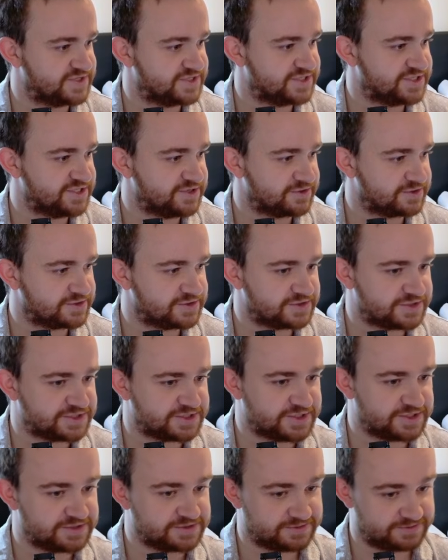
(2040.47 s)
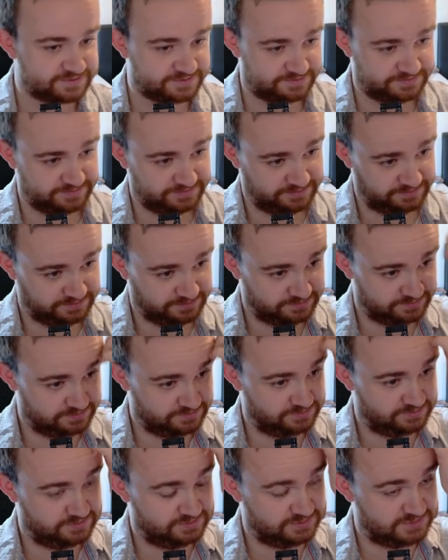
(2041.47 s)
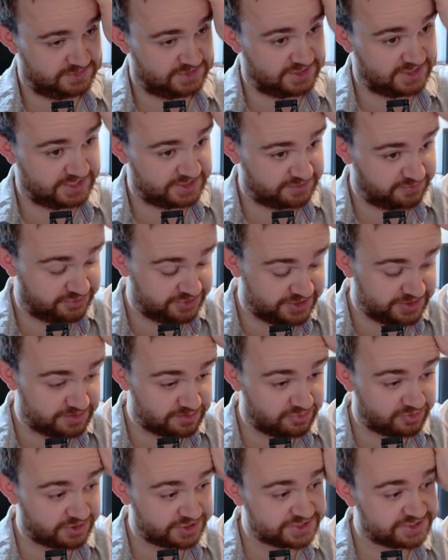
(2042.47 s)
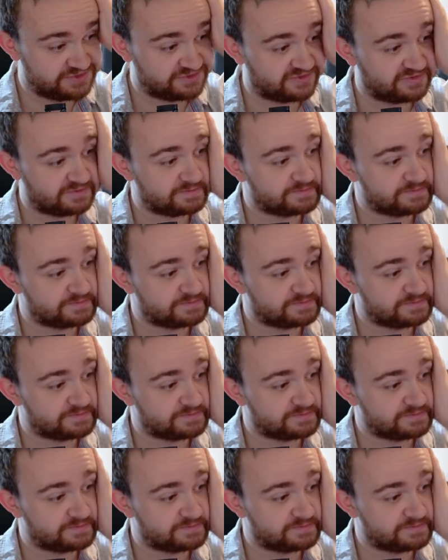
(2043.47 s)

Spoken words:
0 cost, though. So that's pretty impressive.